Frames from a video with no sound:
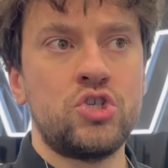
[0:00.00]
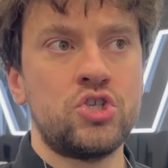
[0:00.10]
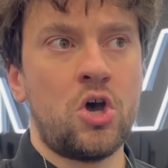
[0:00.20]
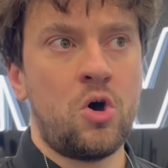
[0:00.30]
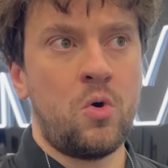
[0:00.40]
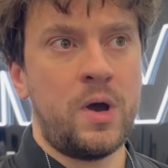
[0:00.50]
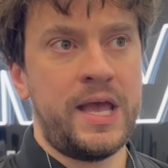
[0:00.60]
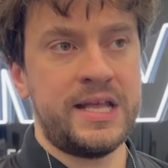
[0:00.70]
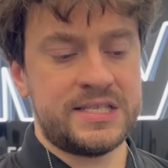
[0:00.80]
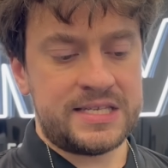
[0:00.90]
So
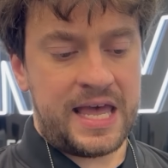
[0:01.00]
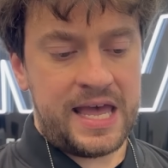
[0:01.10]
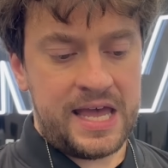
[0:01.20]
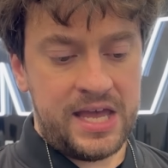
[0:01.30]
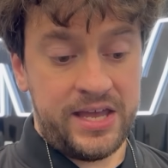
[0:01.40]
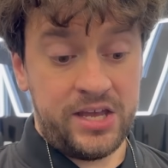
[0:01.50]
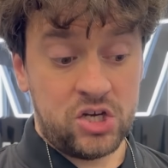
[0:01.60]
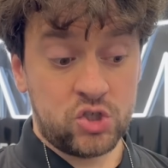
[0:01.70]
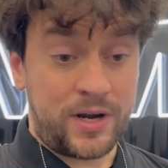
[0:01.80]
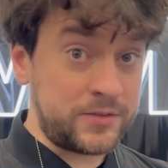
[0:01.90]
it's
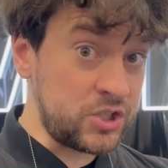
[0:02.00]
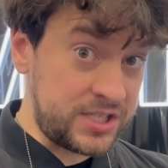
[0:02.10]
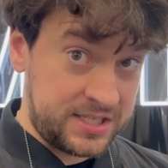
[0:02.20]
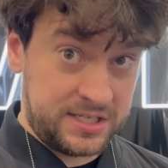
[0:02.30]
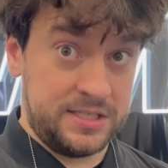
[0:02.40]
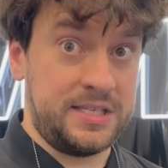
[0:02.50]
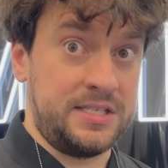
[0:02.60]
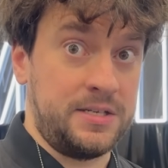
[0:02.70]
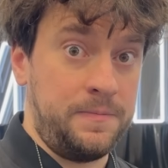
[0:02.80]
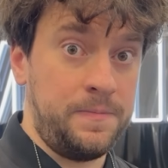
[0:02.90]
a driver assistance
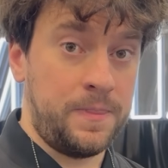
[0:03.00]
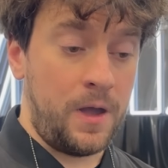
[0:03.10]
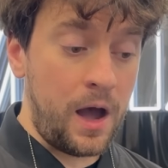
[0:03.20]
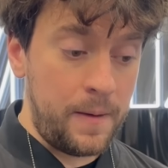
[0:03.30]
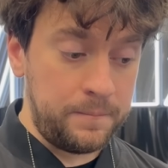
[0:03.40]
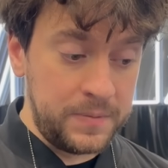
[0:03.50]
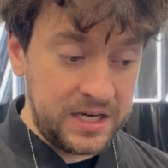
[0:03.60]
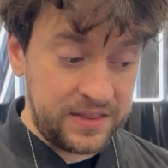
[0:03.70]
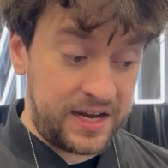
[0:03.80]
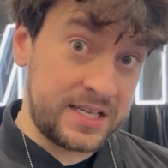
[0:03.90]
system, um,
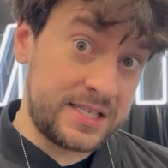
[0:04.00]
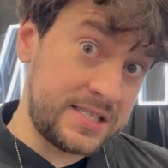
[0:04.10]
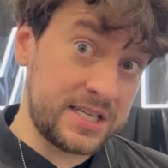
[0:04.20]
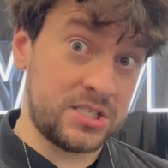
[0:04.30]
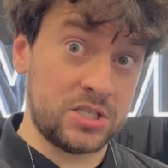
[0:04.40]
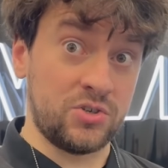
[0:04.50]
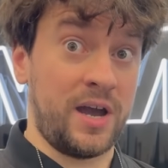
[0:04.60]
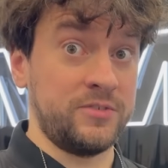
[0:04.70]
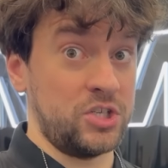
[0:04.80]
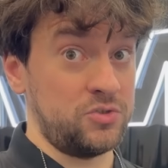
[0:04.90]
meaning assists the
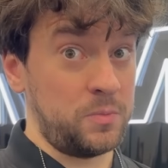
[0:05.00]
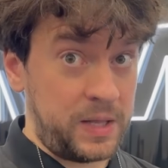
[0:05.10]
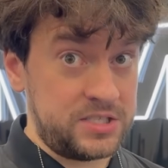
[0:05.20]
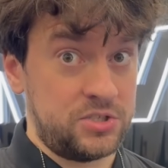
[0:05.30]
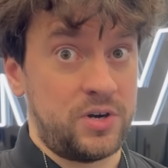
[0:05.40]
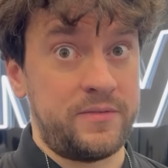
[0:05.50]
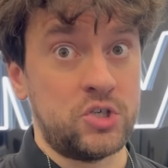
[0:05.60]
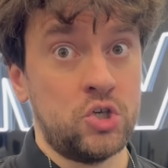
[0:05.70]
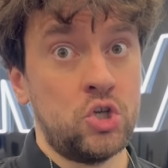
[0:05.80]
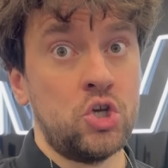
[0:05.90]
driver, doesn't replace the
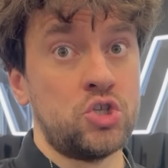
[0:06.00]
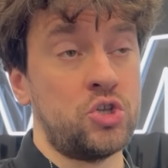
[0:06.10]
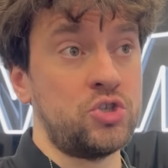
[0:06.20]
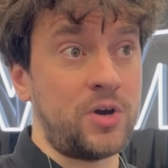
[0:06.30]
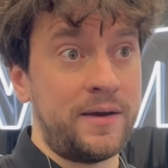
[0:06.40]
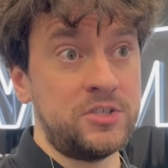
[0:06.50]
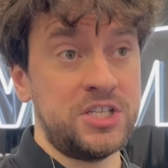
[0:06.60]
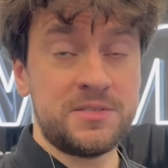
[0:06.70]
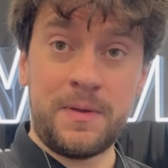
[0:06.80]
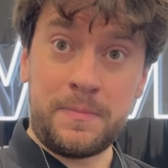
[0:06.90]
driver. So the driver
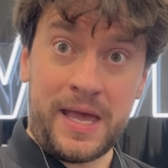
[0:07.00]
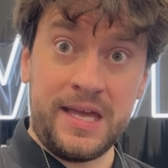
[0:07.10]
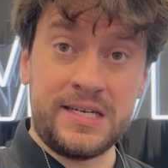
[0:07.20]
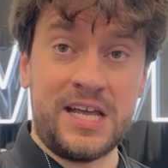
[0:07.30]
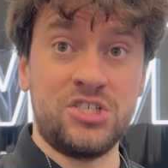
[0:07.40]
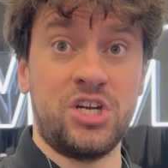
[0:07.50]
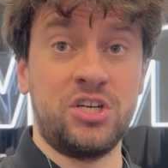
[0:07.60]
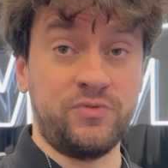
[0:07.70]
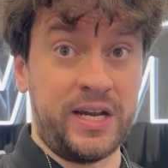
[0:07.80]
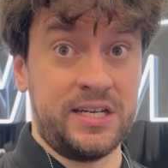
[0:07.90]
needs to be paying attention
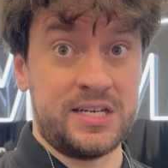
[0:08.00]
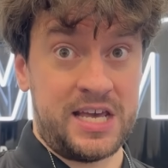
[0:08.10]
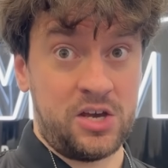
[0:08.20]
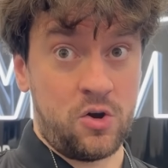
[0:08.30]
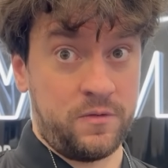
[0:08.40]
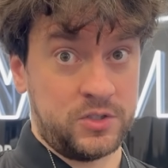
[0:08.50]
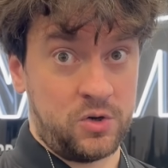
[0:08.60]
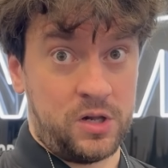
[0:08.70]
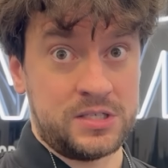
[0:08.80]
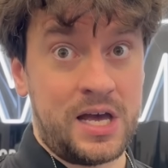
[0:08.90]
and ready to take over at
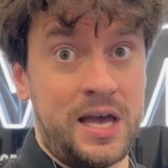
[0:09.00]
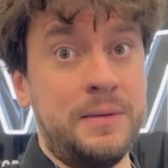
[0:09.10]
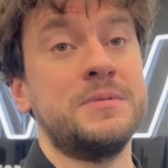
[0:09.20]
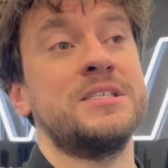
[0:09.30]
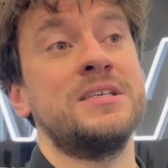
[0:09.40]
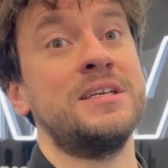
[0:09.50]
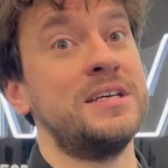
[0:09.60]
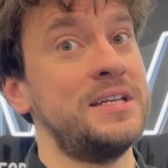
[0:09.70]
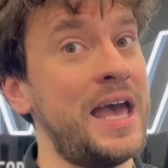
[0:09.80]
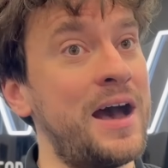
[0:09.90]
all times.
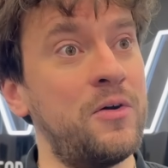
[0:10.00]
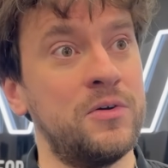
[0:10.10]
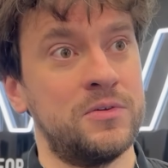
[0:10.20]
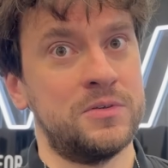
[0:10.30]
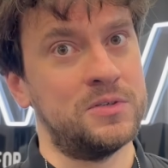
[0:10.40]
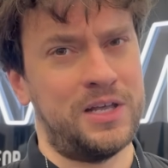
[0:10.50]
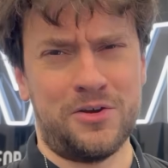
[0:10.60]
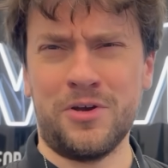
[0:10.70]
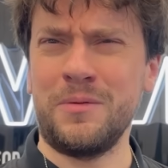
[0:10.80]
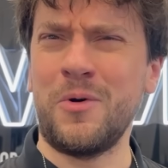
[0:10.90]
Now, you're
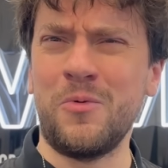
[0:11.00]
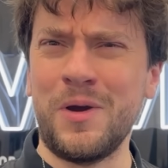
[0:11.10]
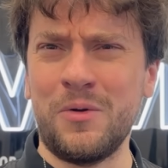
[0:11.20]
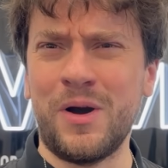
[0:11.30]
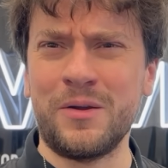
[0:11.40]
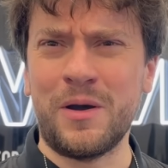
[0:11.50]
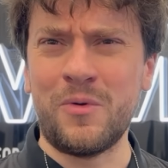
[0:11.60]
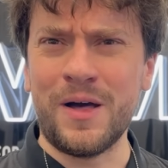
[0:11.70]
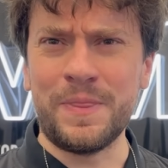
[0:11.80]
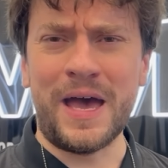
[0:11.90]
like, okay, but wait, why do I
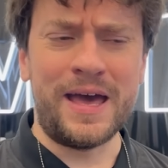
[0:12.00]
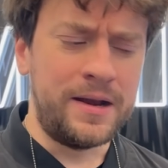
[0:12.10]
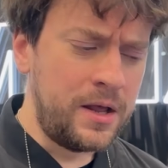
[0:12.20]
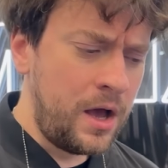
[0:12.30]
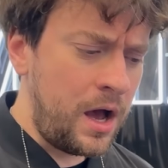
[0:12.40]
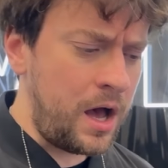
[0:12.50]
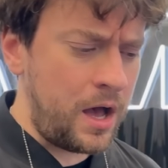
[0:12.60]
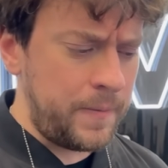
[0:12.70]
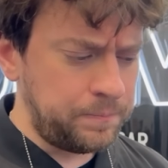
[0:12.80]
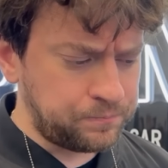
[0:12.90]
want that?
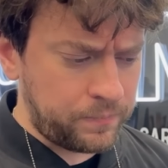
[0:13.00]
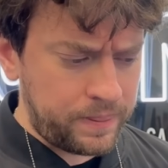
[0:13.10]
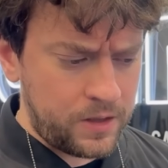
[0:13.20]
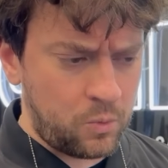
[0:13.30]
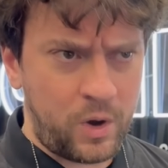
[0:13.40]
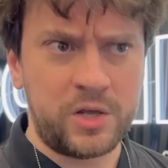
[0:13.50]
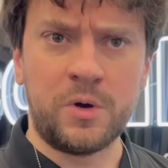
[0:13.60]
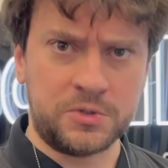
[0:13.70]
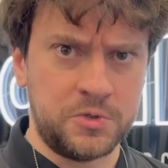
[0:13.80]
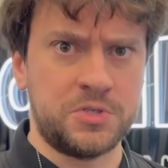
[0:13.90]
Um, why do you
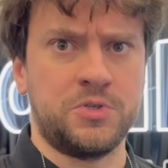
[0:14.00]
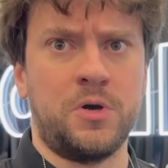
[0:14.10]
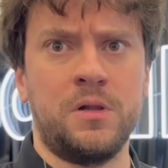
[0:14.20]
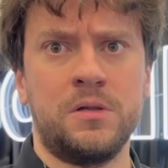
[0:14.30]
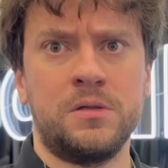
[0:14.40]
want cruise control?